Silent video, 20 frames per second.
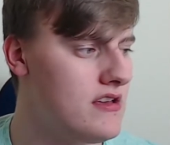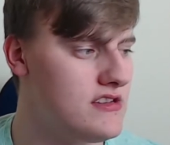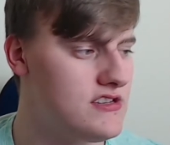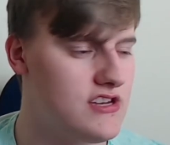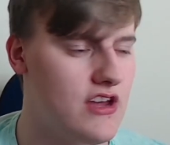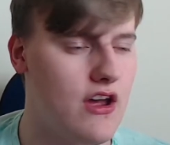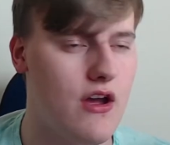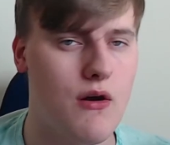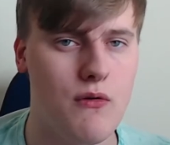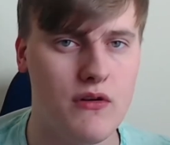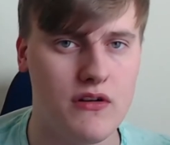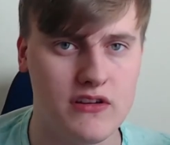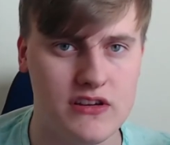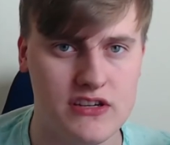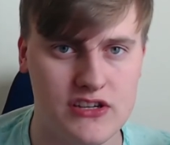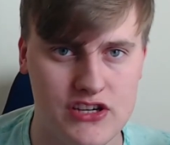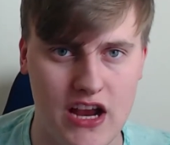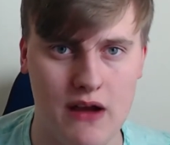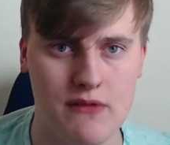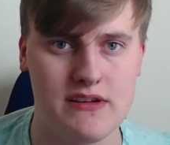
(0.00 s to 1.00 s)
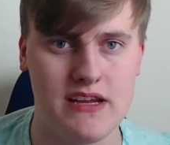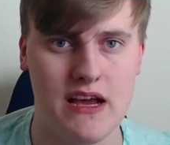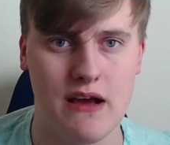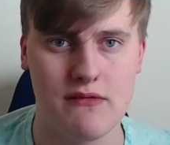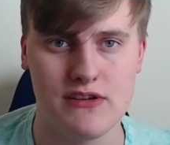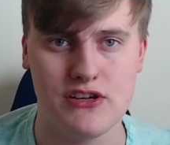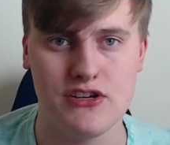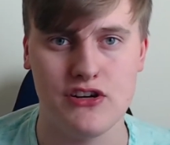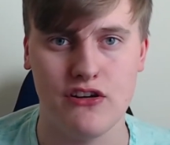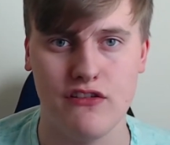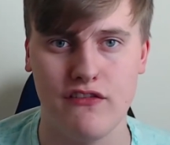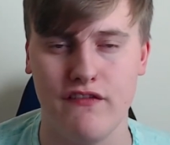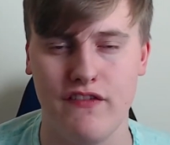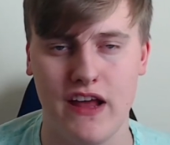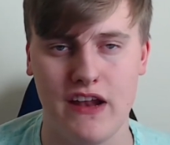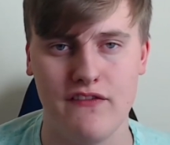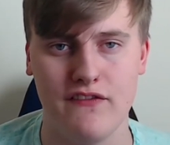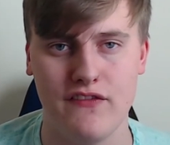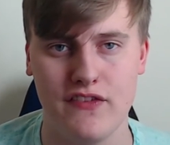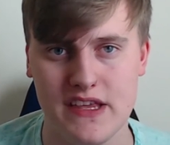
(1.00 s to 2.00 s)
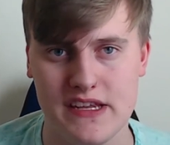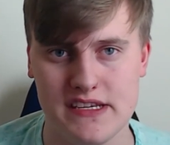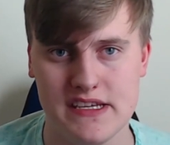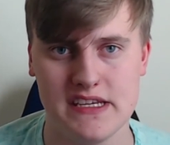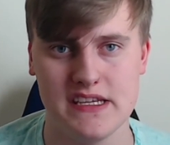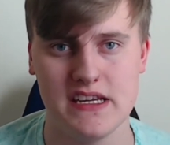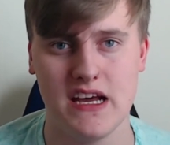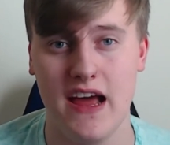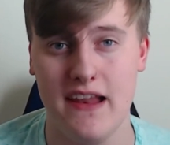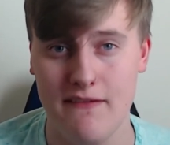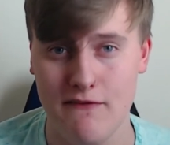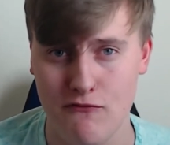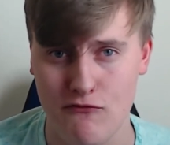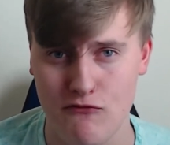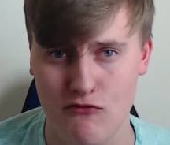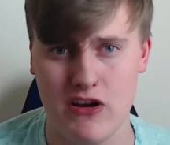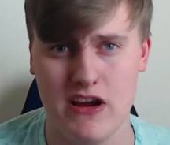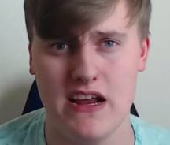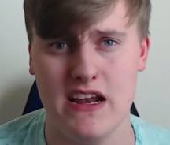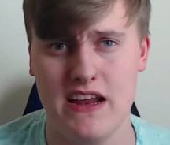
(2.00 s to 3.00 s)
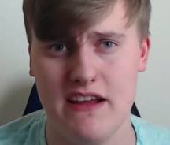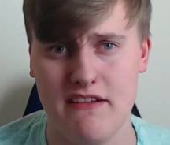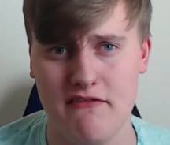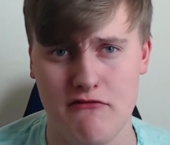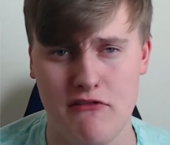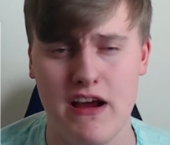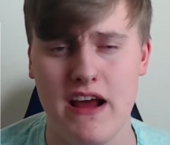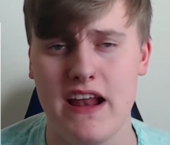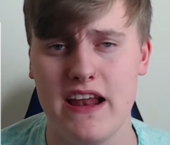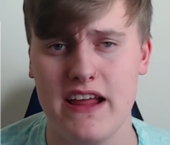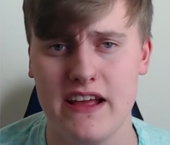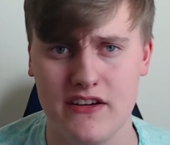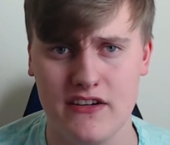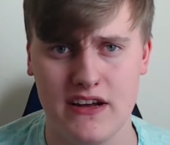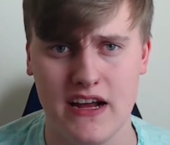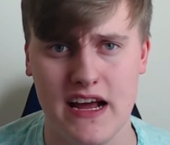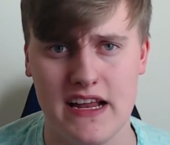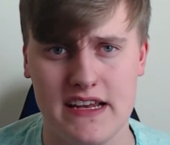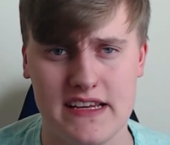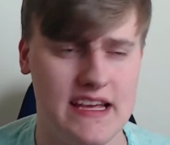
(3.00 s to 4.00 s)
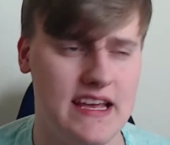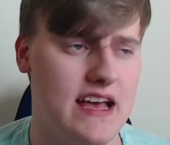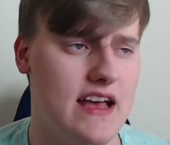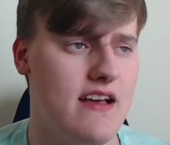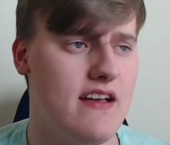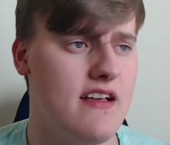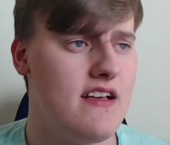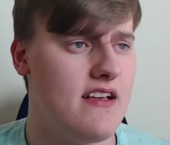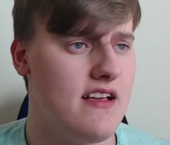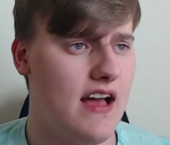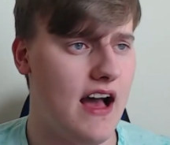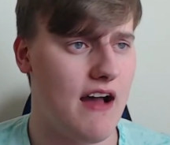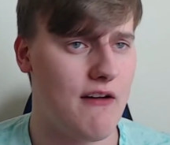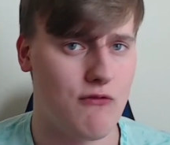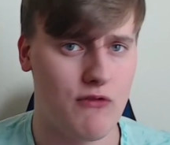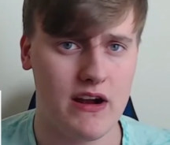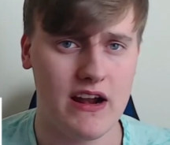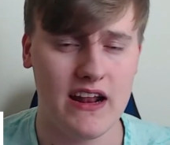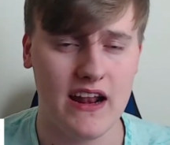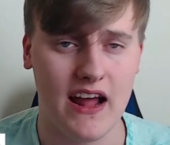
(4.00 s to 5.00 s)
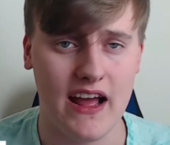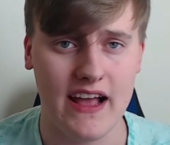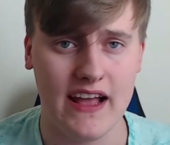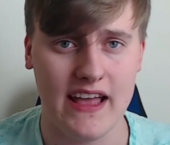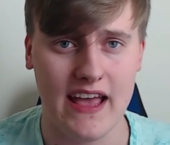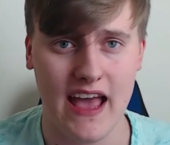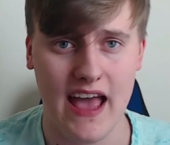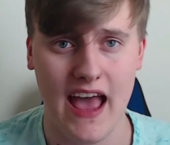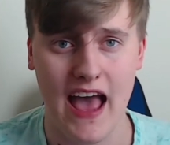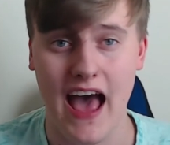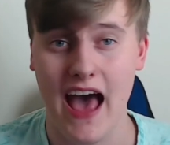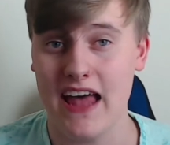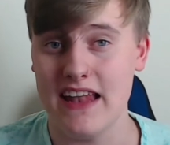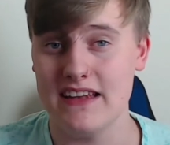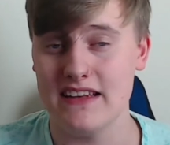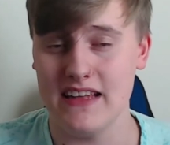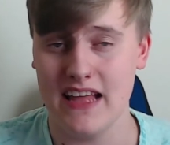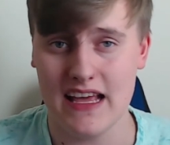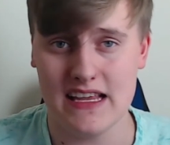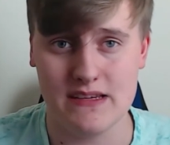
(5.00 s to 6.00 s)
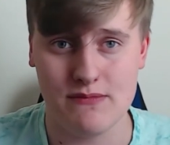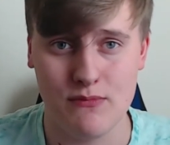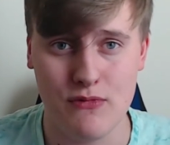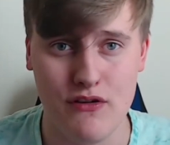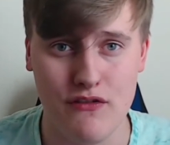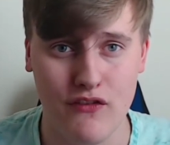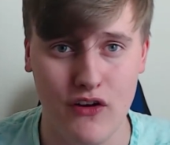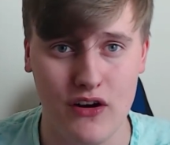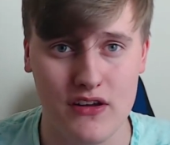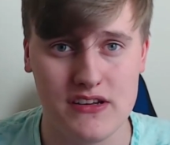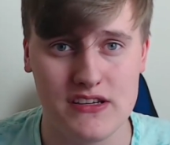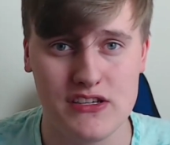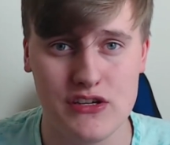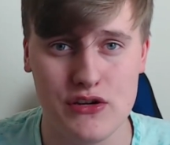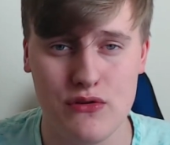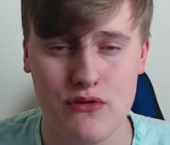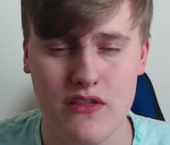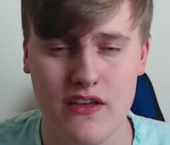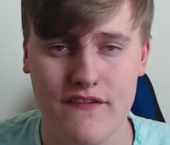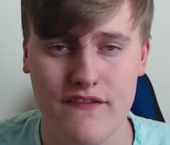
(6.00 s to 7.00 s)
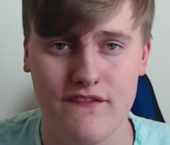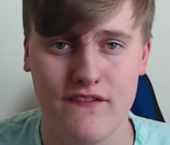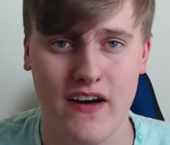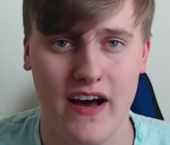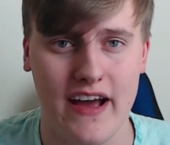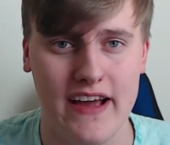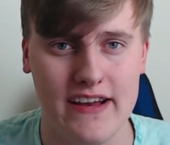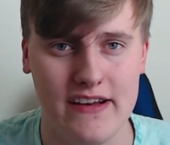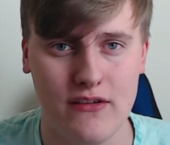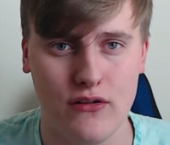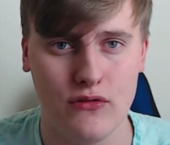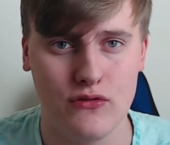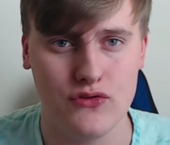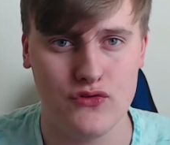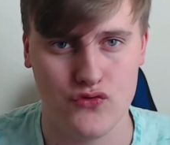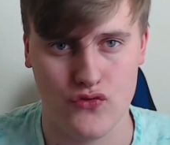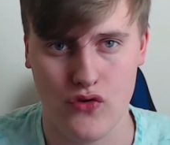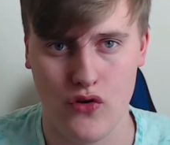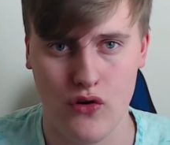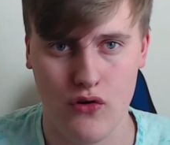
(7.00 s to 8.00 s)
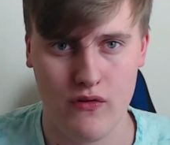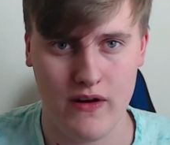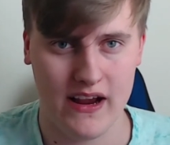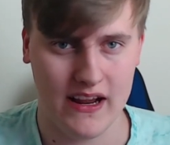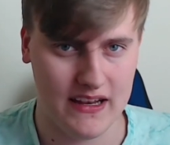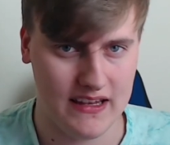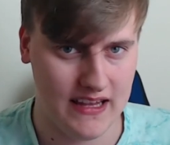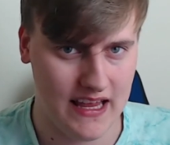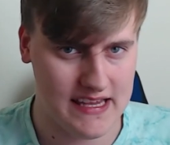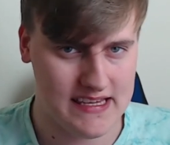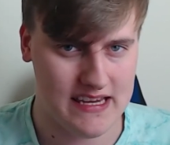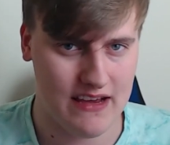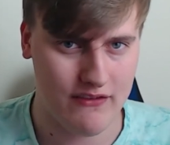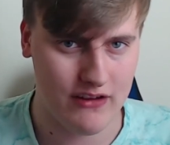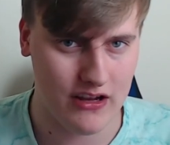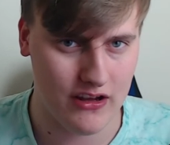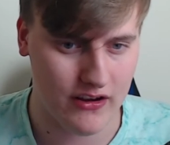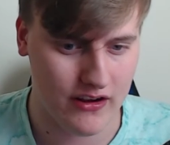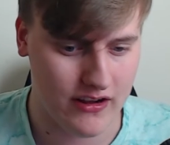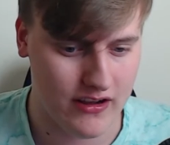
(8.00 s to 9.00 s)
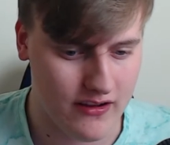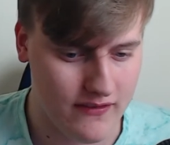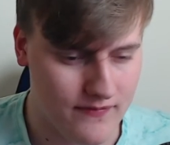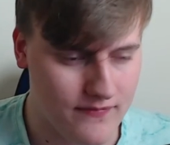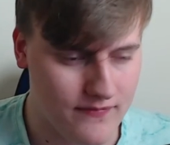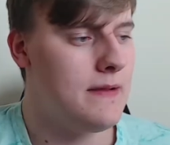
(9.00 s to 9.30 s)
So shout out to Chunfan for this design. Really, really good idea. I really like it, and let's move on to the final drawing. Let's have a look.